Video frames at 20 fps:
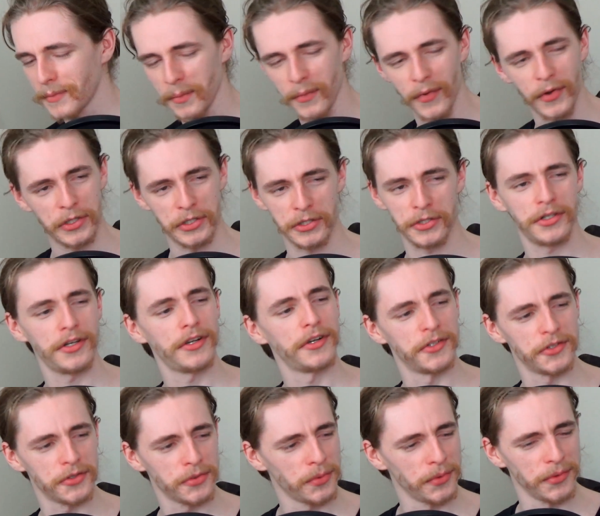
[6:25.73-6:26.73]
I could
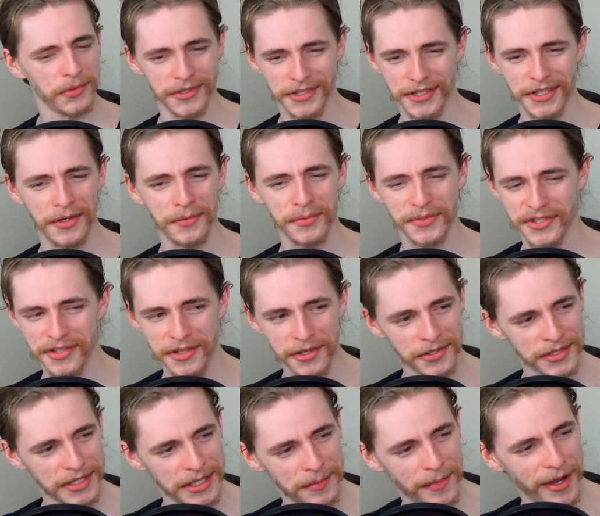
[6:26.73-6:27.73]
have sworn today was
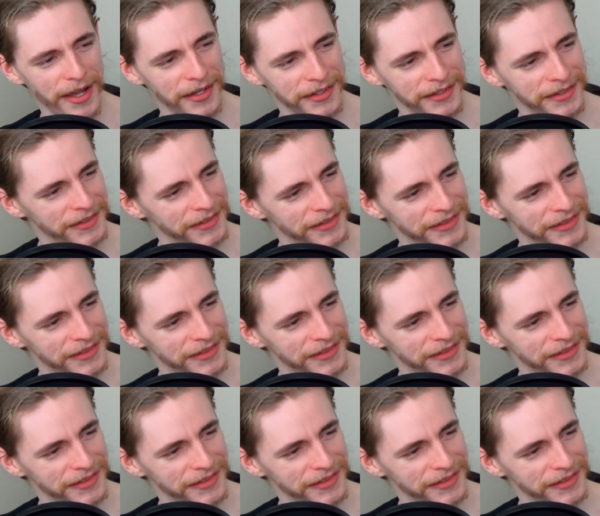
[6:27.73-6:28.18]
Thursday, man.